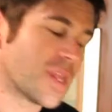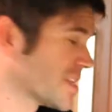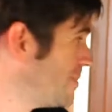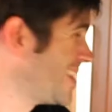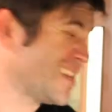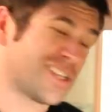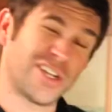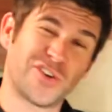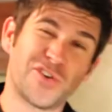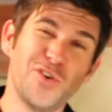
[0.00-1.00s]
To make this a
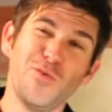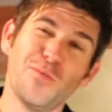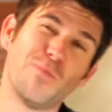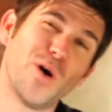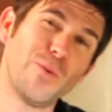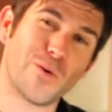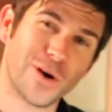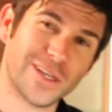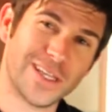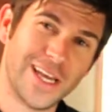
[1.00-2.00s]
true mobile
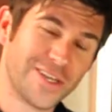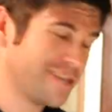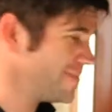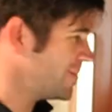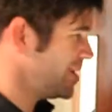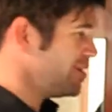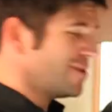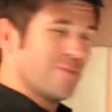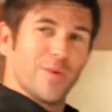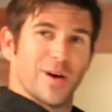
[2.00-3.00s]
workstation here,
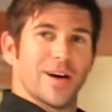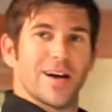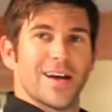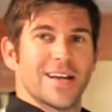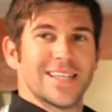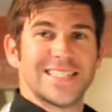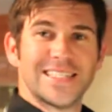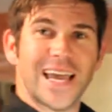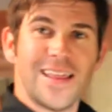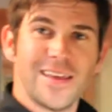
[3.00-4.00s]

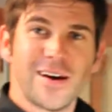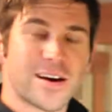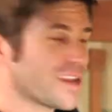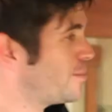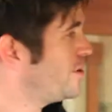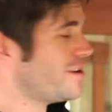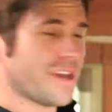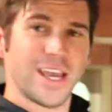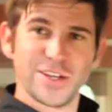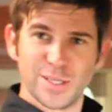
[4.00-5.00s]
state-of-the-art
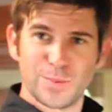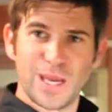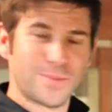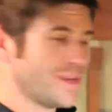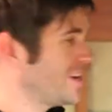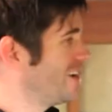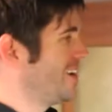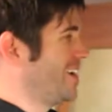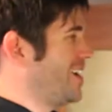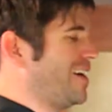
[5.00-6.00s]
communications, baby.
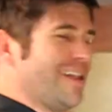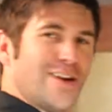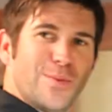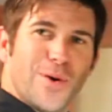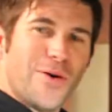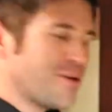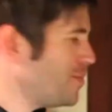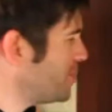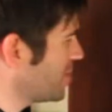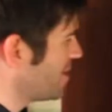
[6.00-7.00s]
Clear
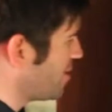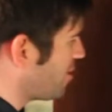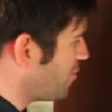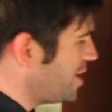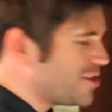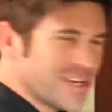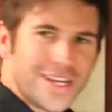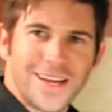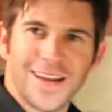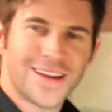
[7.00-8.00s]
modem,
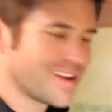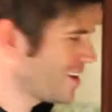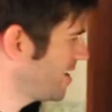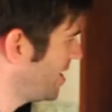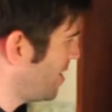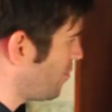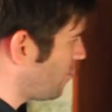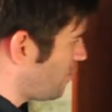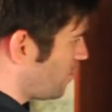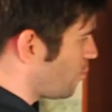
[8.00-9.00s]
3G,
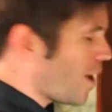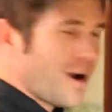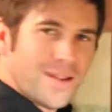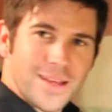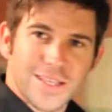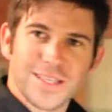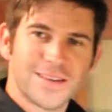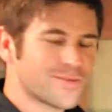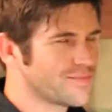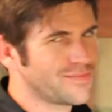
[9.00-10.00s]
wireless.
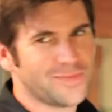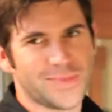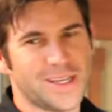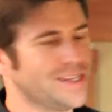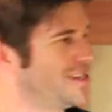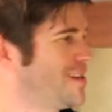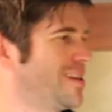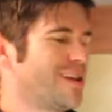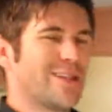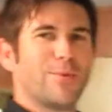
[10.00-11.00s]
This is
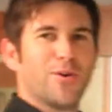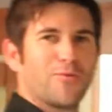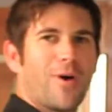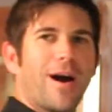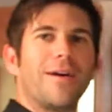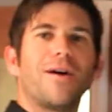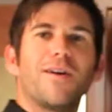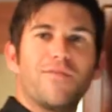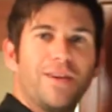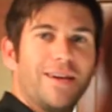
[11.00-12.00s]
the most wired
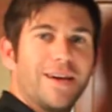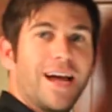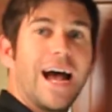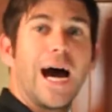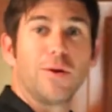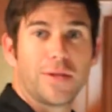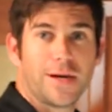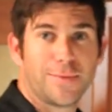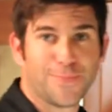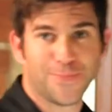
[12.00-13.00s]
RV out
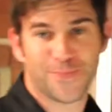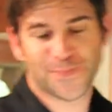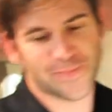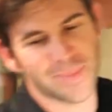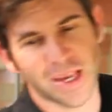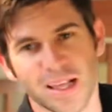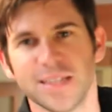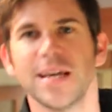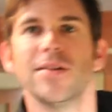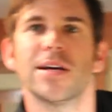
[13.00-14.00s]
there.
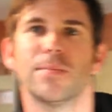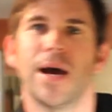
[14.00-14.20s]
Let's take a look at the